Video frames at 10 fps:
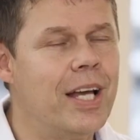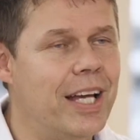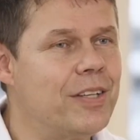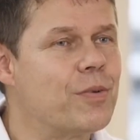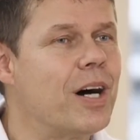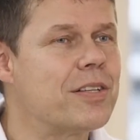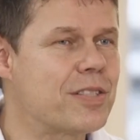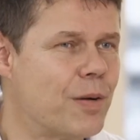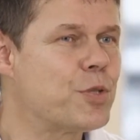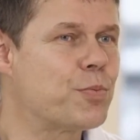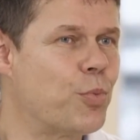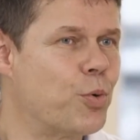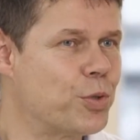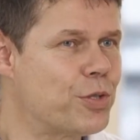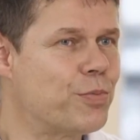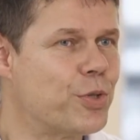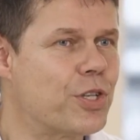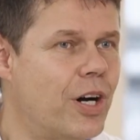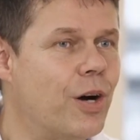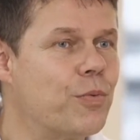there are some sports
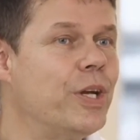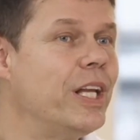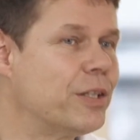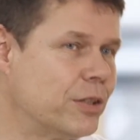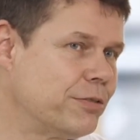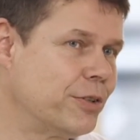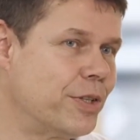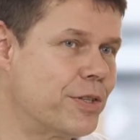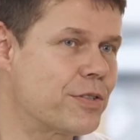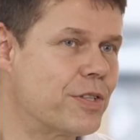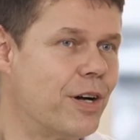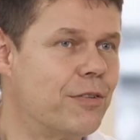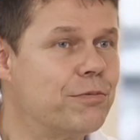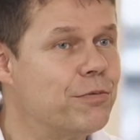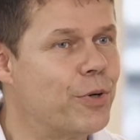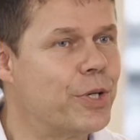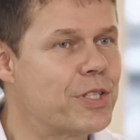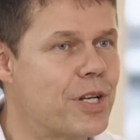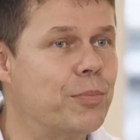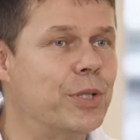which are really good for this. For
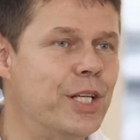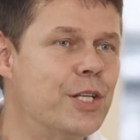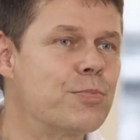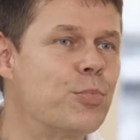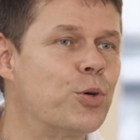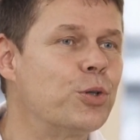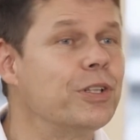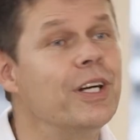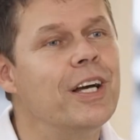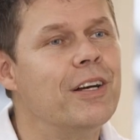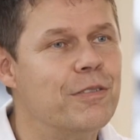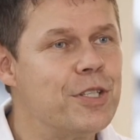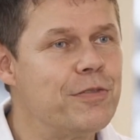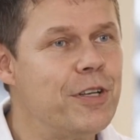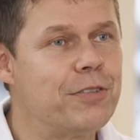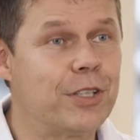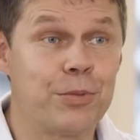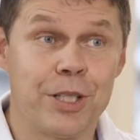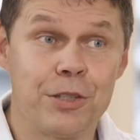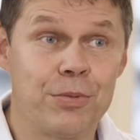example, esport with FIFA
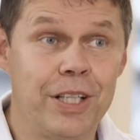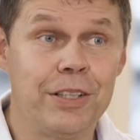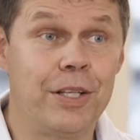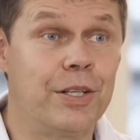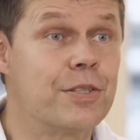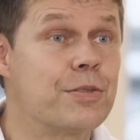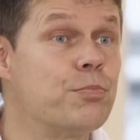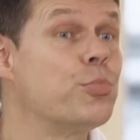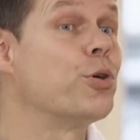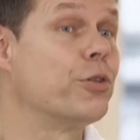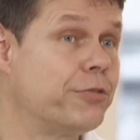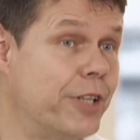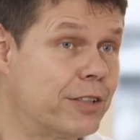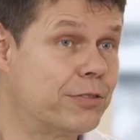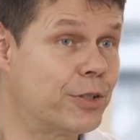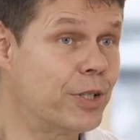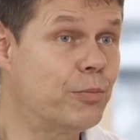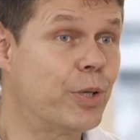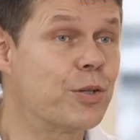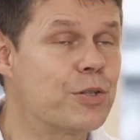2020 is perfect for
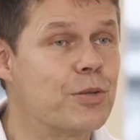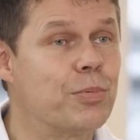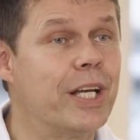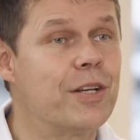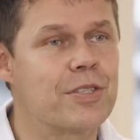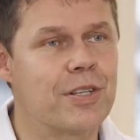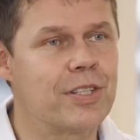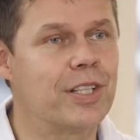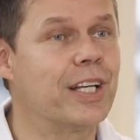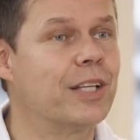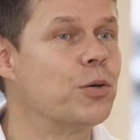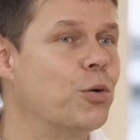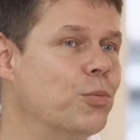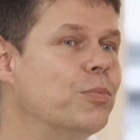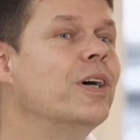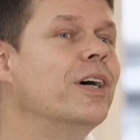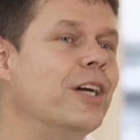it because the players are sitting at home